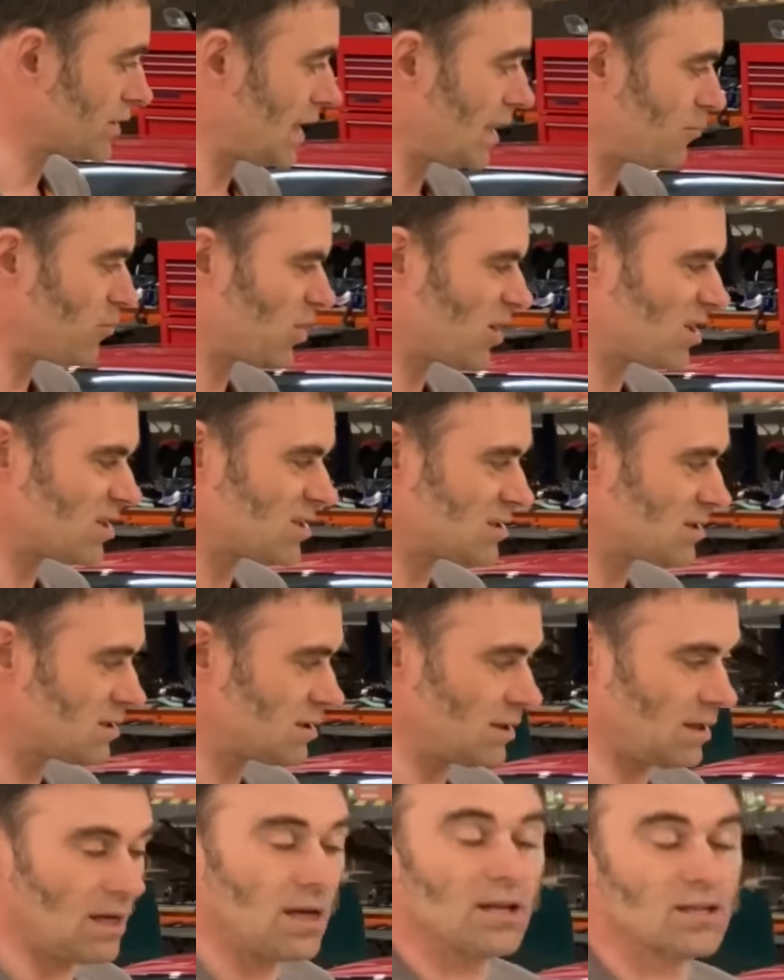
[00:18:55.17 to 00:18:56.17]
at because
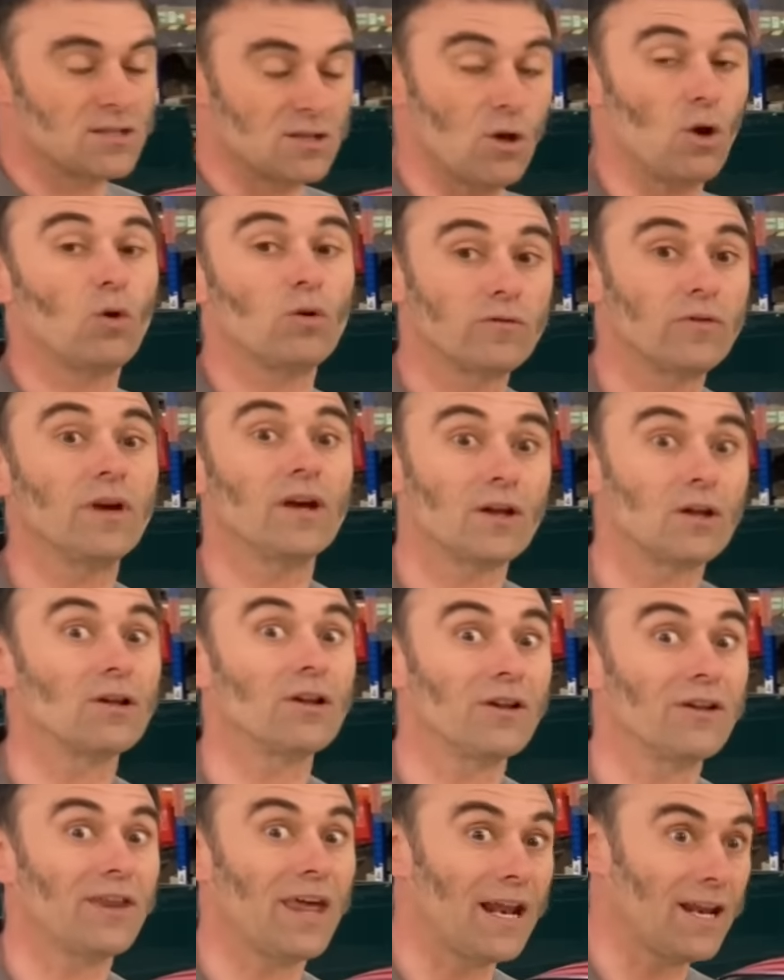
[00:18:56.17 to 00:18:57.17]
it's an old vehicle
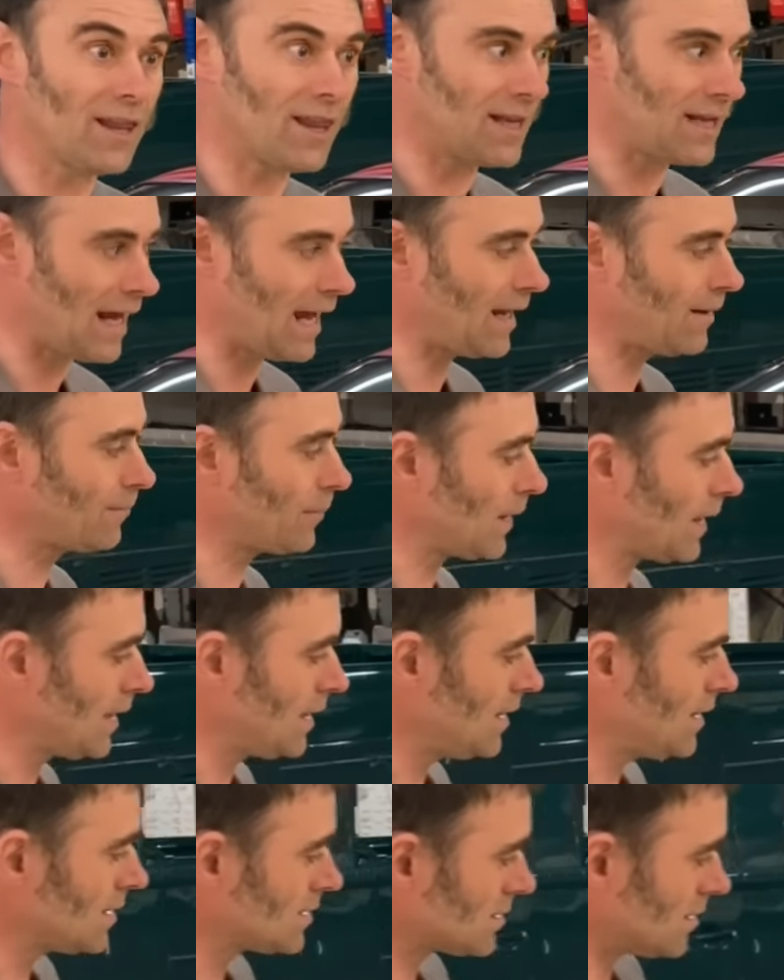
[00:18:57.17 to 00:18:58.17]
at the end of the day.
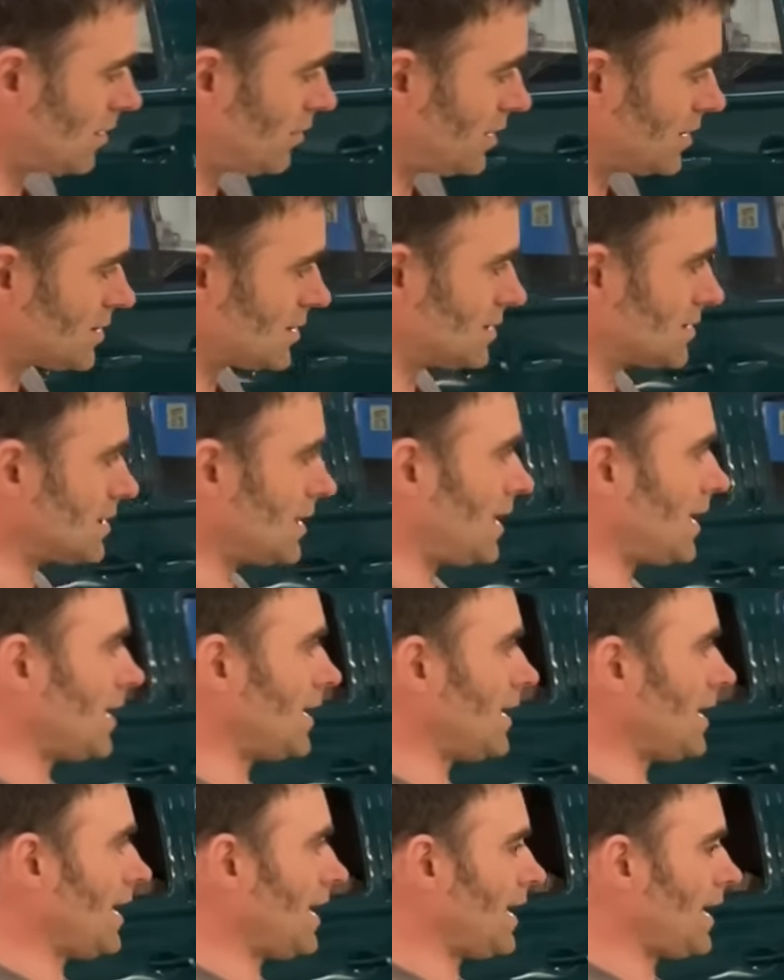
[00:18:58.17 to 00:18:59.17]
So this is
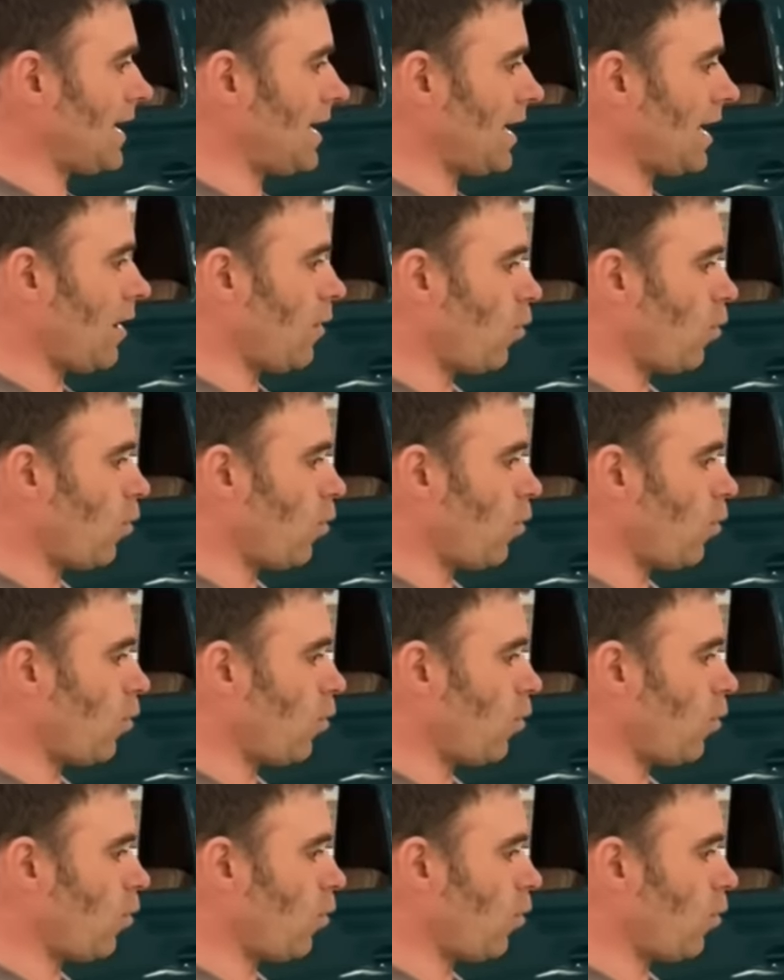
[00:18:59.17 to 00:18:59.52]
a, uh, a